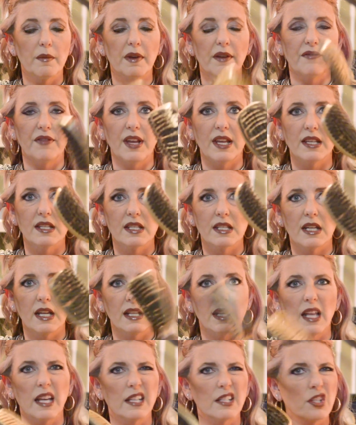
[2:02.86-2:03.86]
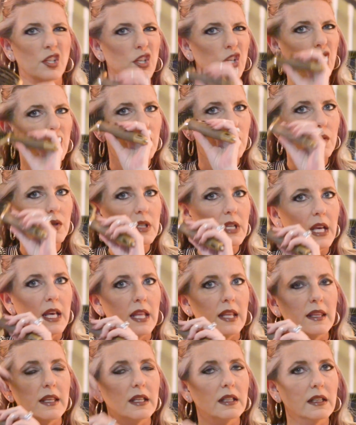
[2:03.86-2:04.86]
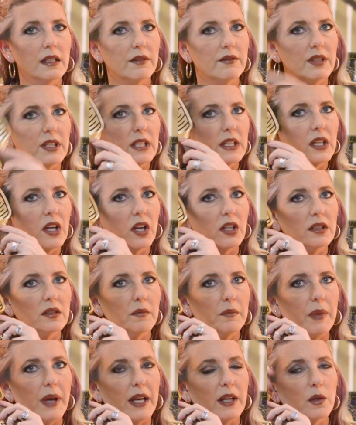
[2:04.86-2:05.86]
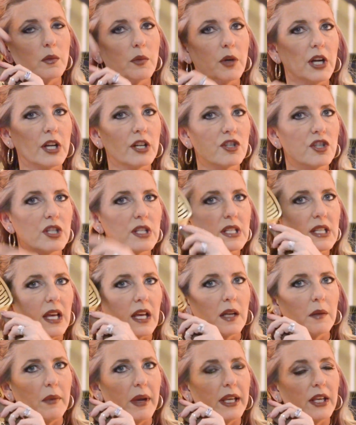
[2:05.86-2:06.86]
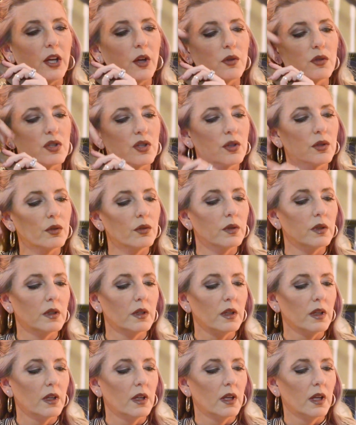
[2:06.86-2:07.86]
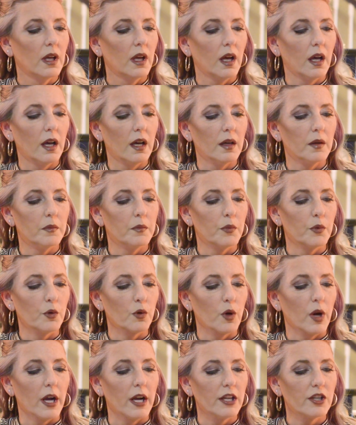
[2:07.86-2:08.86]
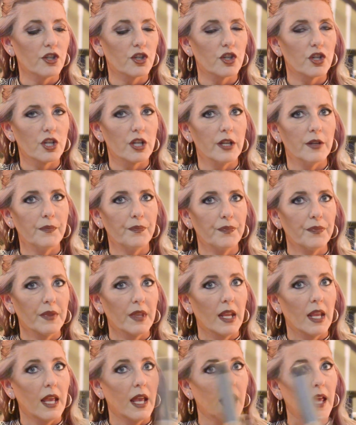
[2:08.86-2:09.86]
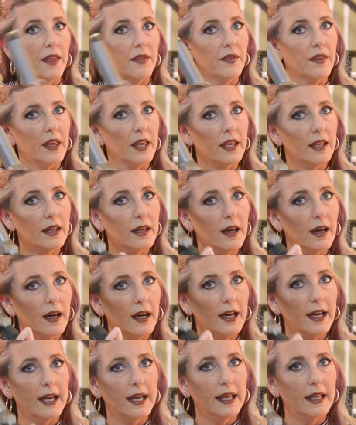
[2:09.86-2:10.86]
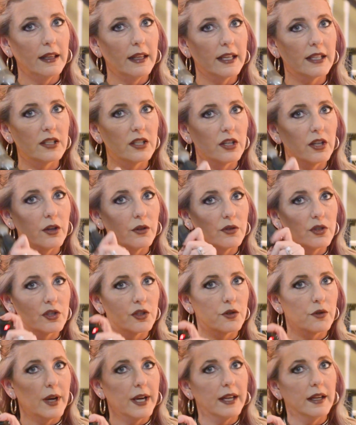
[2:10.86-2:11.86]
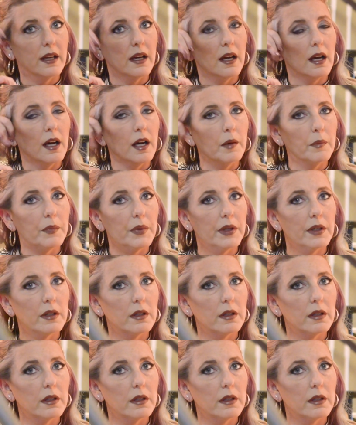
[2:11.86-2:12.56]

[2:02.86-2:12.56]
my face, and I like to use the Olivia Garden paddle brush. It's kind of my go-to brush. And then I like to go straight up,